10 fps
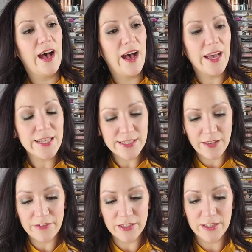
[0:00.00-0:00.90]
I
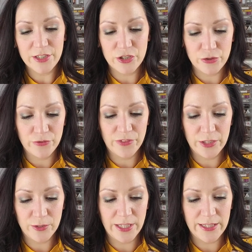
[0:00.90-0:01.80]
definitely do
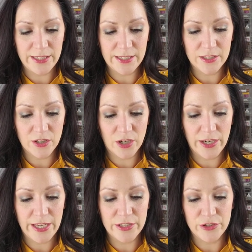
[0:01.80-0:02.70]
feel like these are
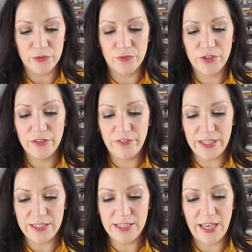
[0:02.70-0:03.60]
a dupe for the
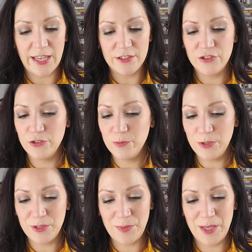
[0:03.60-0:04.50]
Fenty, as do
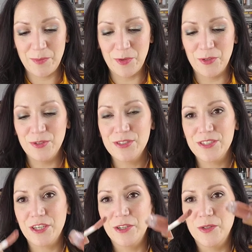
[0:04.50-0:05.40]
most people.
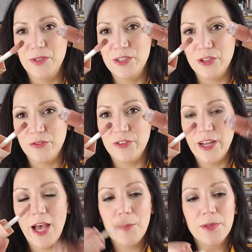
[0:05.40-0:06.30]
So doe foot
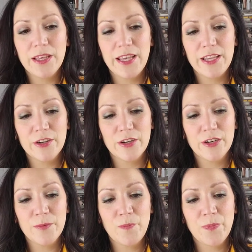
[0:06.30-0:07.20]

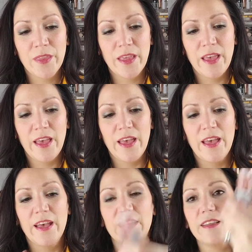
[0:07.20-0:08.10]
applicator.
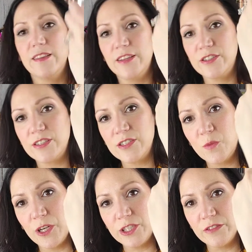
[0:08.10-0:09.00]
There's a
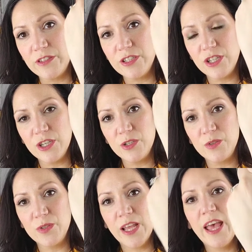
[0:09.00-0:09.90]
swatch of
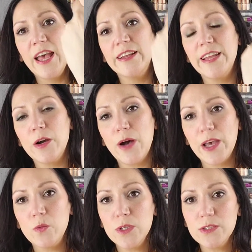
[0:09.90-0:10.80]
Stone. Now
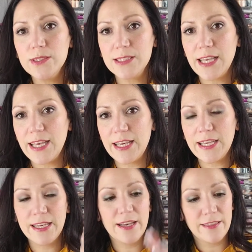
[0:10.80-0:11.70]
I will
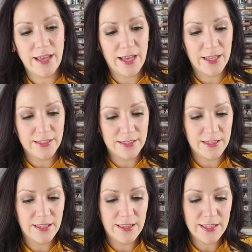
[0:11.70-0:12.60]
say that
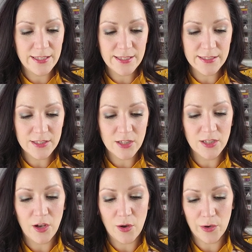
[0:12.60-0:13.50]
these
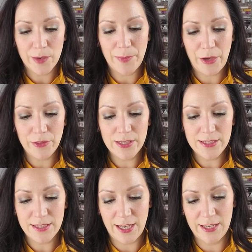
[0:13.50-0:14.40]
are about the
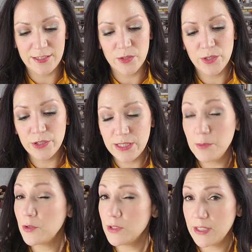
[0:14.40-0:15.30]
size. So they're a
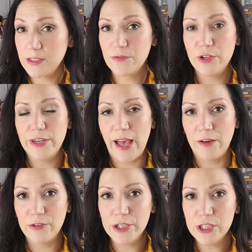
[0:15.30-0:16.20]
typical size for an
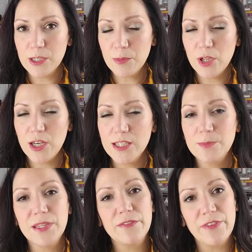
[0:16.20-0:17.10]
average lip gloss,
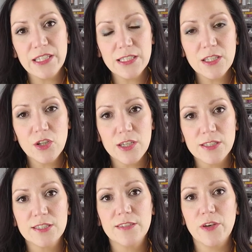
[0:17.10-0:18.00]
but the Fenty
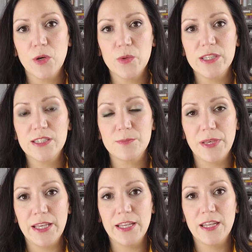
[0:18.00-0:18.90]
glosses have always
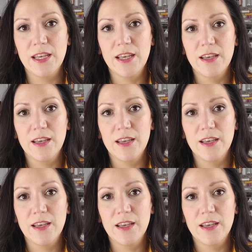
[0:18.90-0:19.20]
been